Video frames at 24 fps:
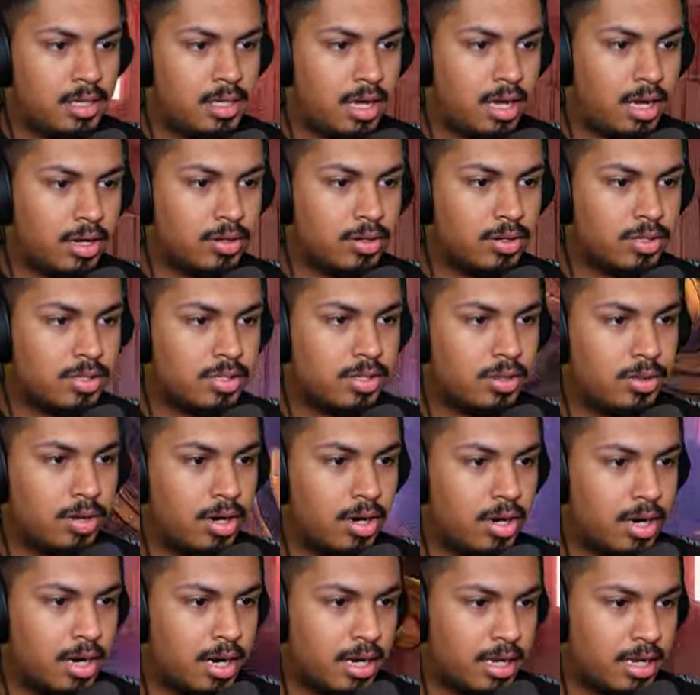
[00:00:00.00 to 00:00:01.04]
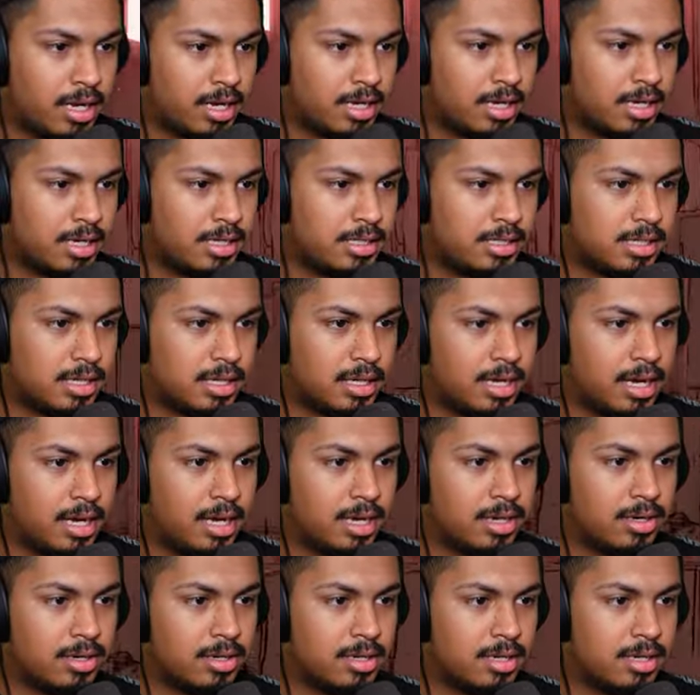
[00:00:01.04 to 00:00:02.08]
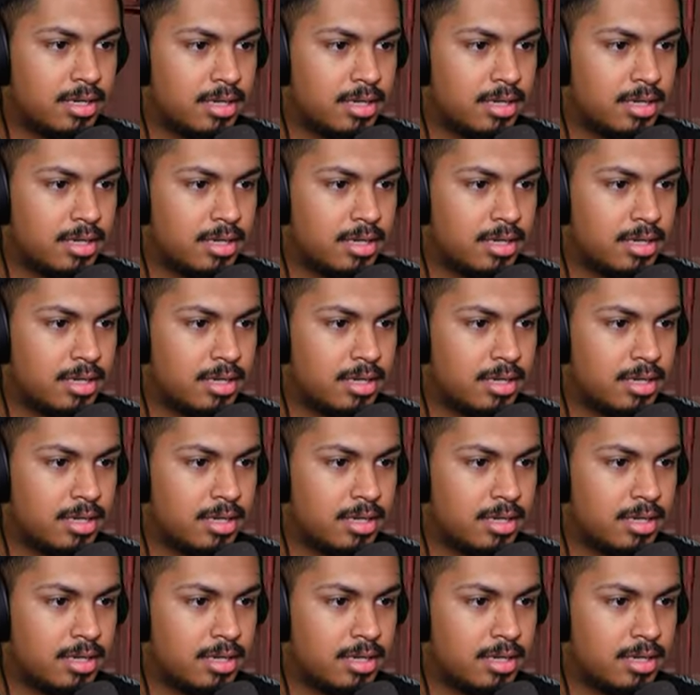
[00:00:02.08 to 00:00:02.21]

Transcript: Y'all going too hard. Y'all need to chill out.